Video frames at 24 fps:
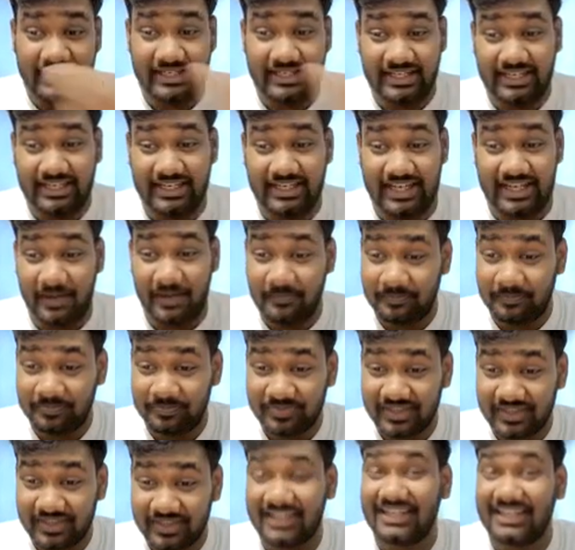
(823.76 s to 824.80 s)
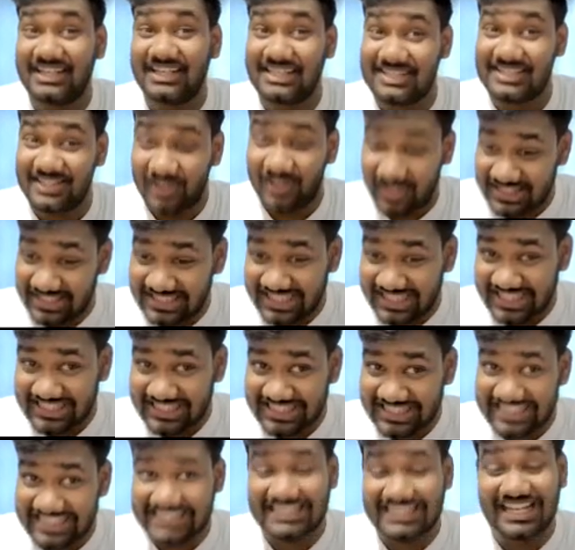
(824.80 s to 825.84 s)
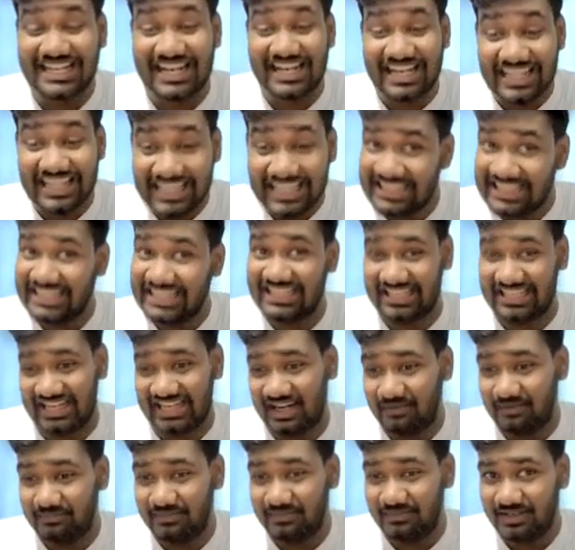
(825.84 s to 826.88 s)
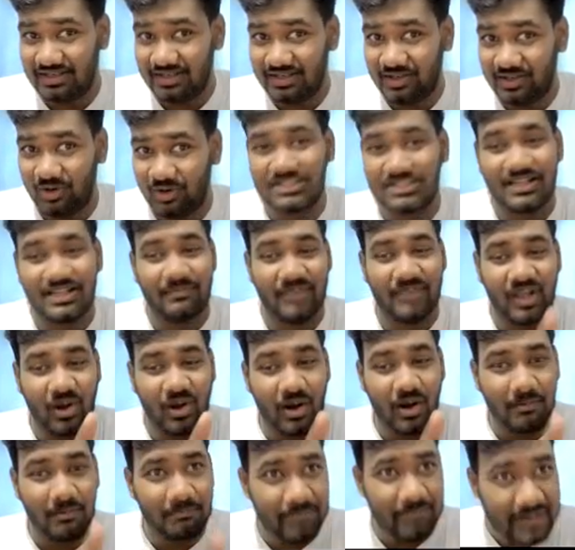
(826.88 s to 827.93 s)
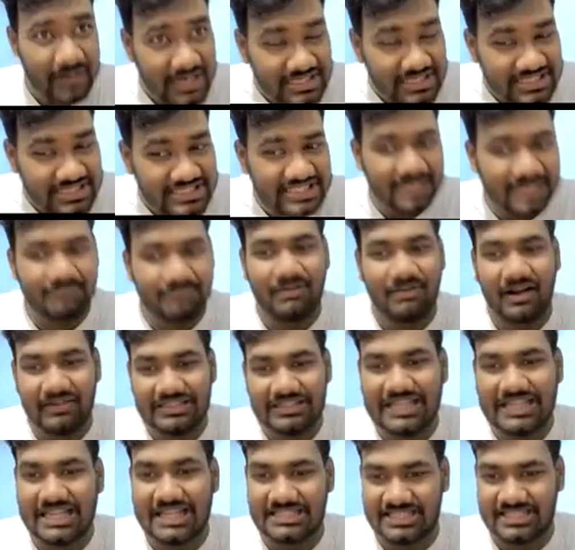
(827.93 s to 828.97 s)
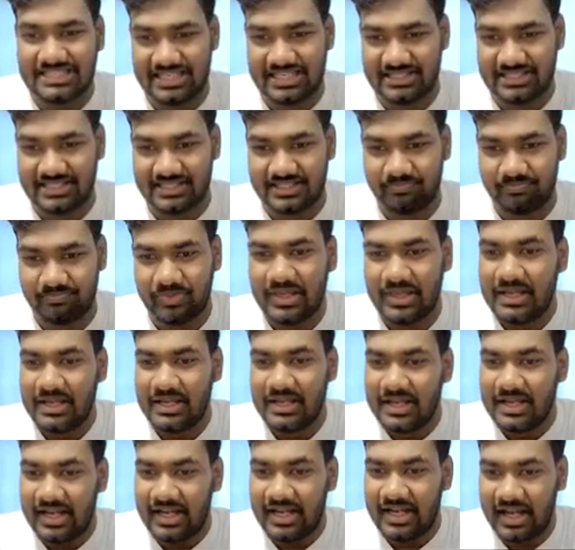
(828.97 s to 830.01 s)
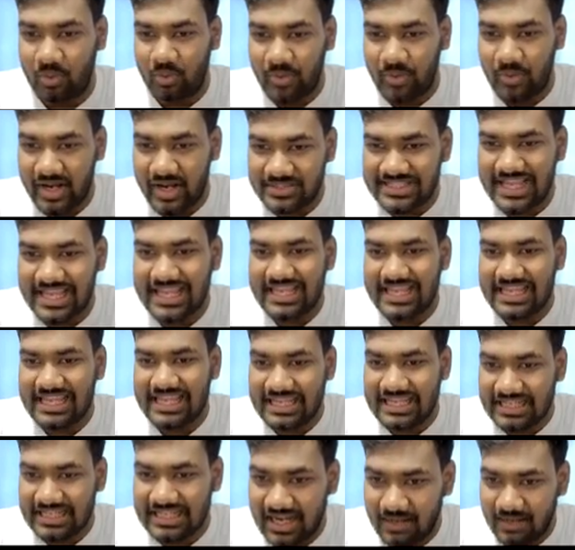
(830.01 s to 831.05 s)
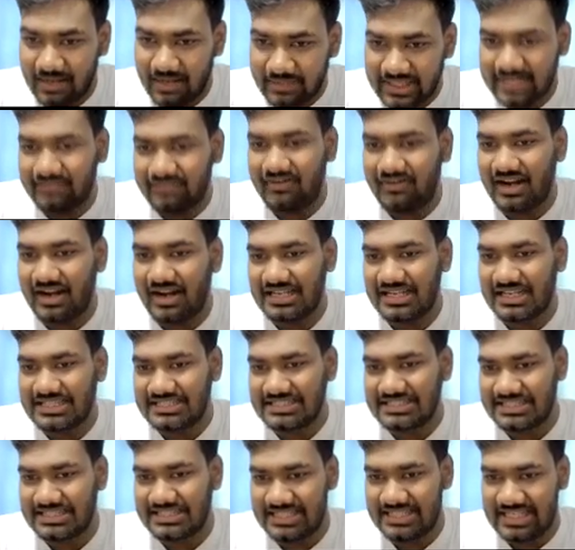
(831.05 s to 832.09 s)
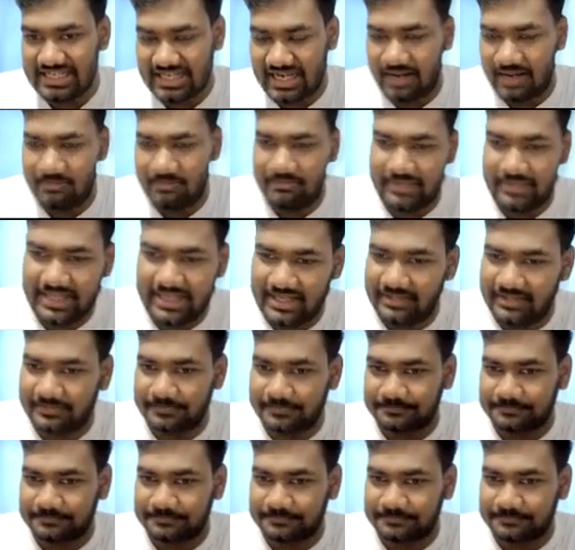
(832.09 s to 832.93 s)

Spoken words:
Income does not change. It's the real income or something called purchasing power that changes. Now, when you say income here, what does this income mean?